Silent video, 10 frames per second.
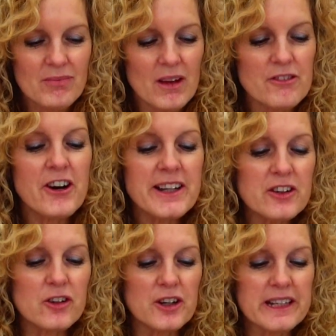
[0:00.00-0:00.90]
Fred
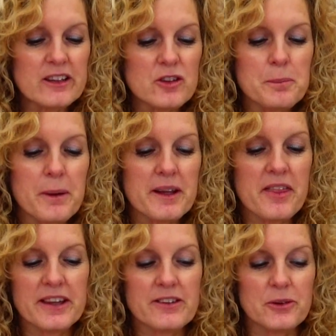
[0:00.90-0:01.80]
the donkey stood by the
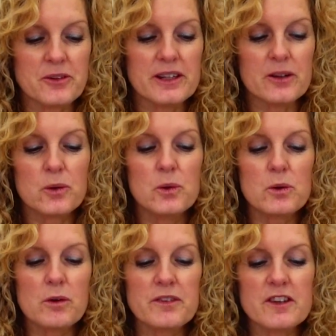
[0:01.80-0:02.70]
thistles in the
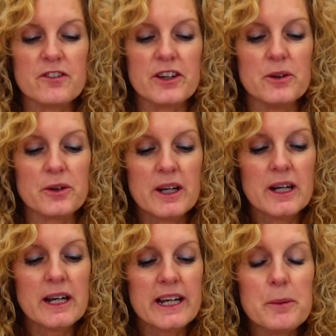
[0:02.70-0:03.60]
corner of his field.
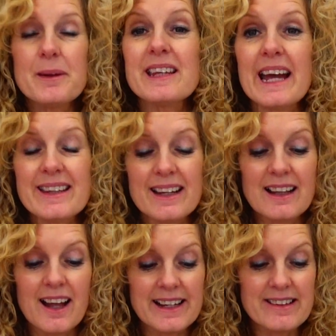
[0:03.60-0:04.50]
It was getting
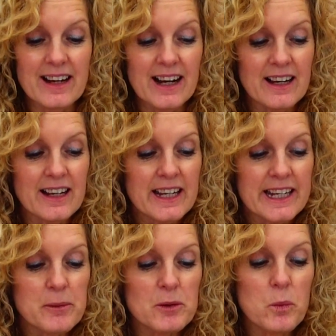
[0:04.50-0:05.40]
lighter.
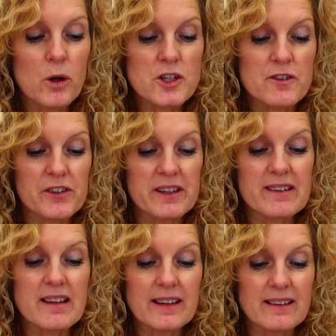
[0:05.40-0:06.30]
He was watching for the
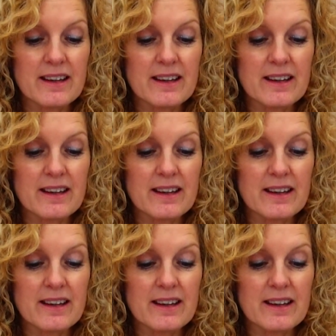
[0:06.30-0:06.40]
sun to